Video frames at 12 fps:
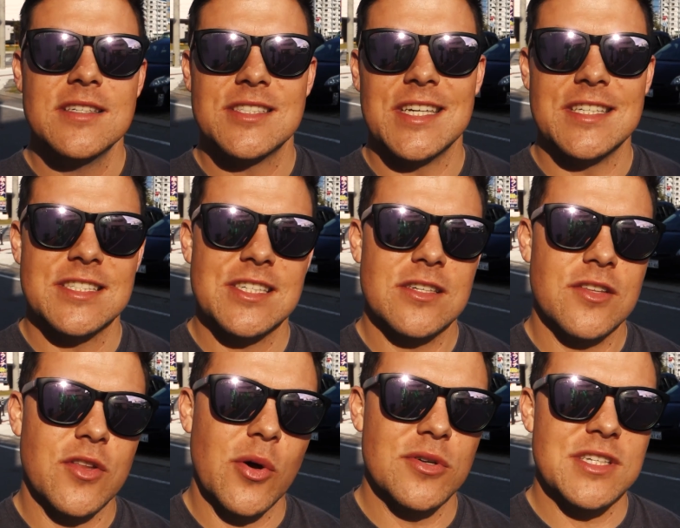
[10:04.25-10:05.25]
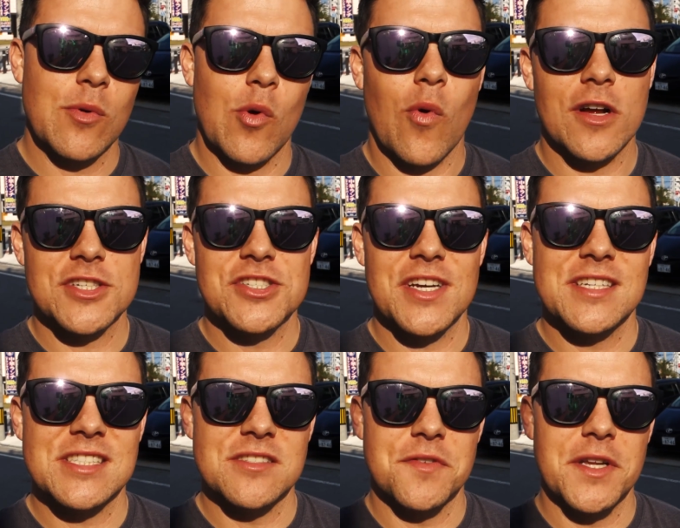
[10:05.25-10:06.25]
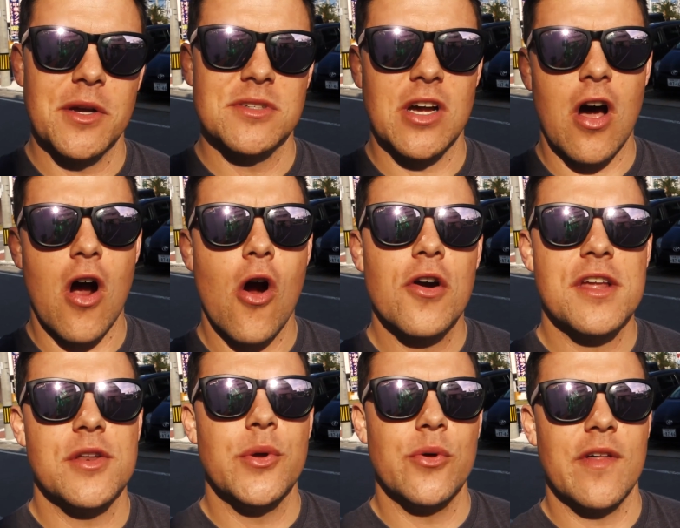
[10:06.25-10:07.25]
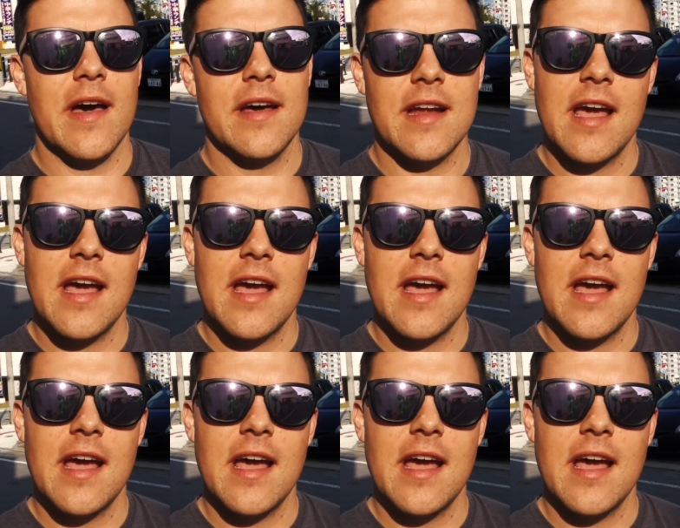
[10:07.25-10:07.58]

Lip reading: since those that were watching Genesis videos already knew that,